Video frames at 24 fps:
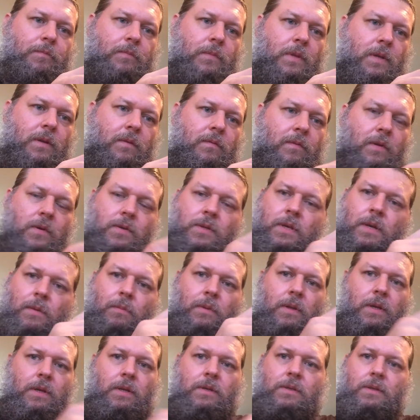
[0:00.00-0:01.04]
first couple of
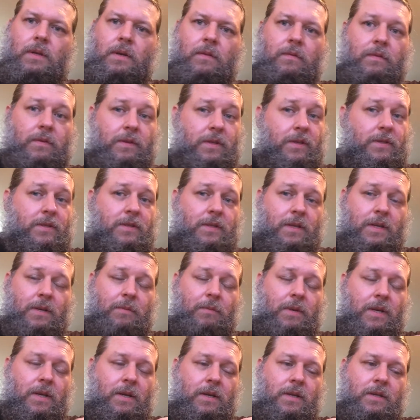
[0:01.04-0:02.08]
hits off of this thing,
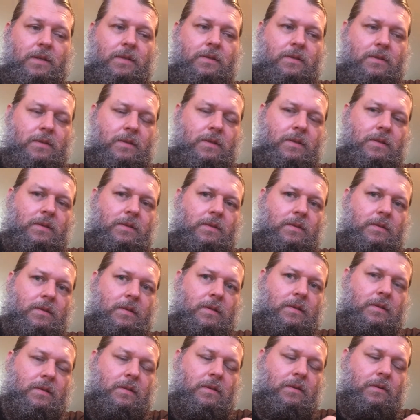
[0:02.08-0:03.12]
man, it's
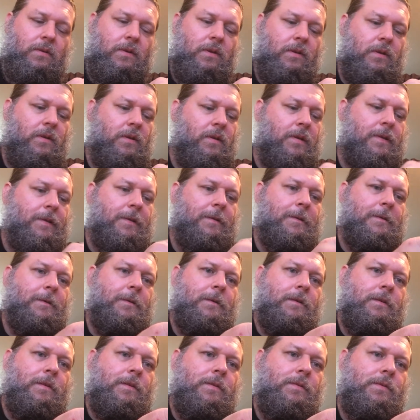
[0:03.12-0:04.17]
doing it.
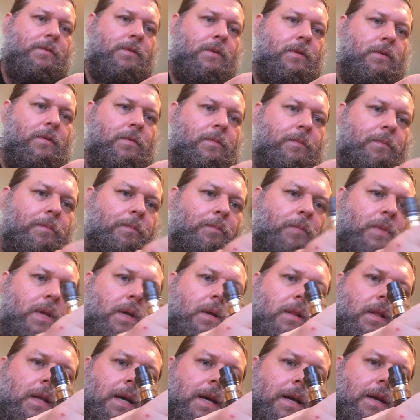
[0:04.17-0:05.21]
So
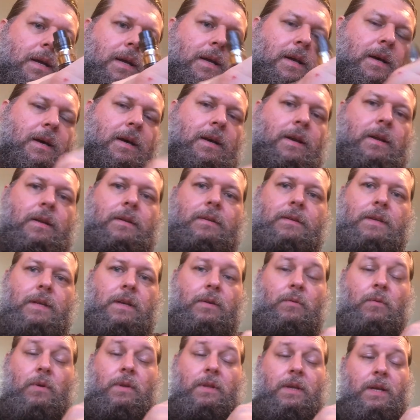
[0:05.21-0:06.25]
glad I got it, and it
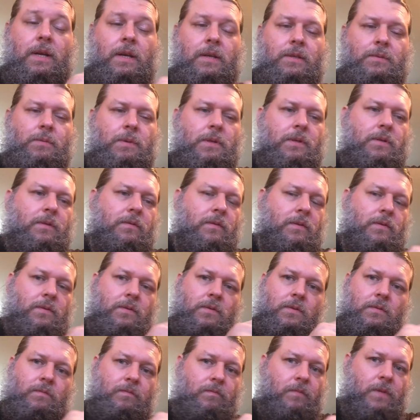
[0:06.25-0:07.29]
wasn't that expensive. It was just
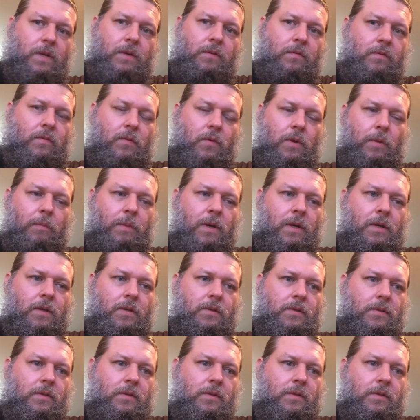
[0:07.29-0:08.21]
under 40 bucks.